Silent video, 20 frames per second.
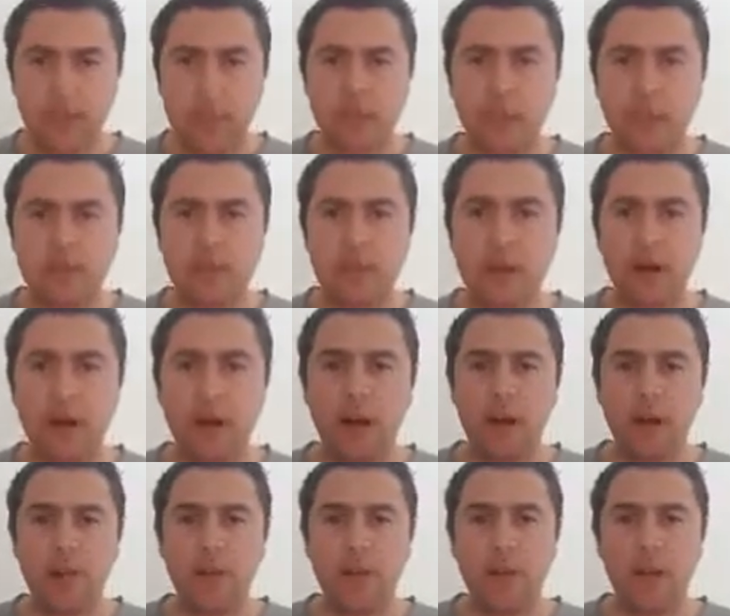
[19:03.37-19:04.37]

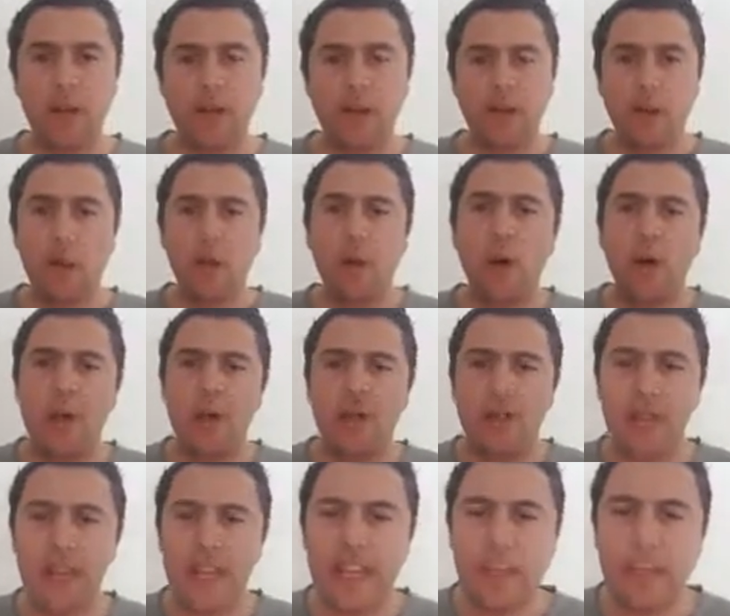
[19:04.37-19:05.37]
So what
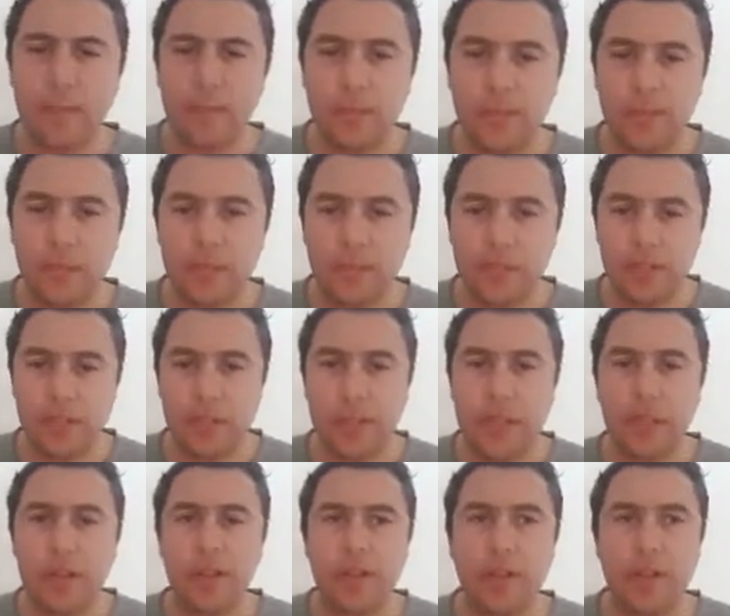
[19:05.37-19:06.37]
themes do
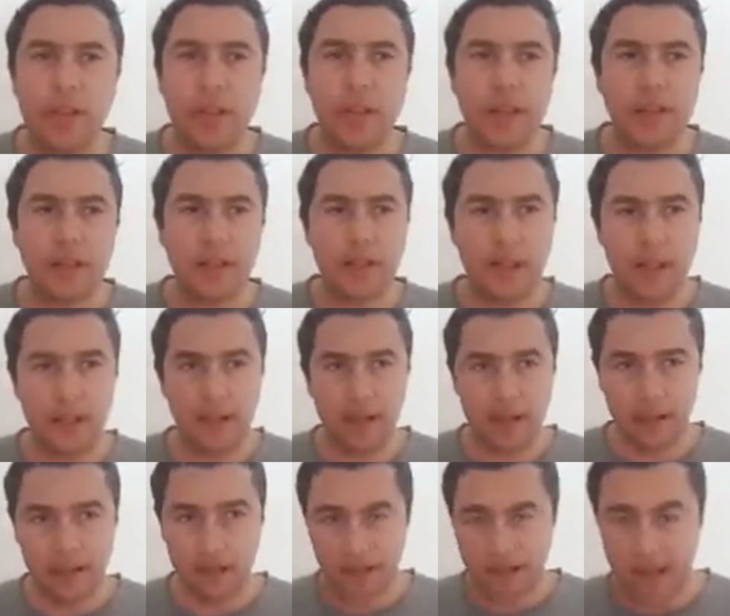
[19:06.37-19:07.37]
you think
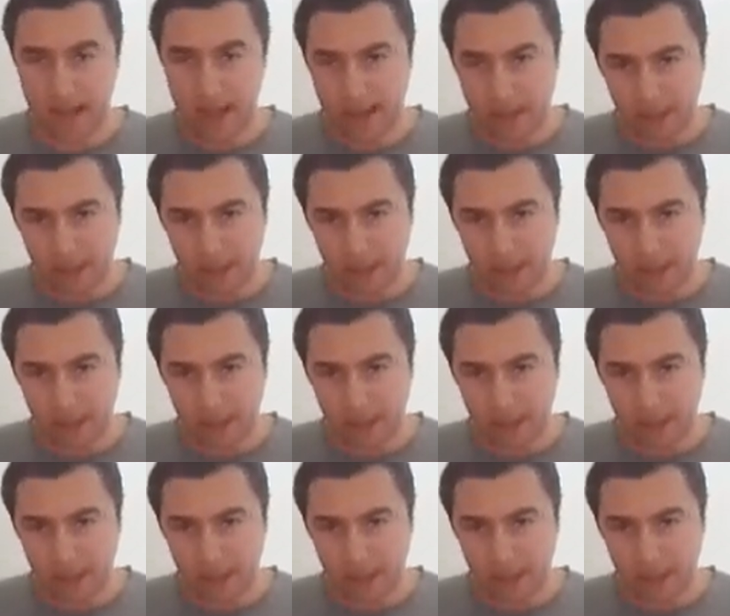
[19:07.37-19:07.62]
that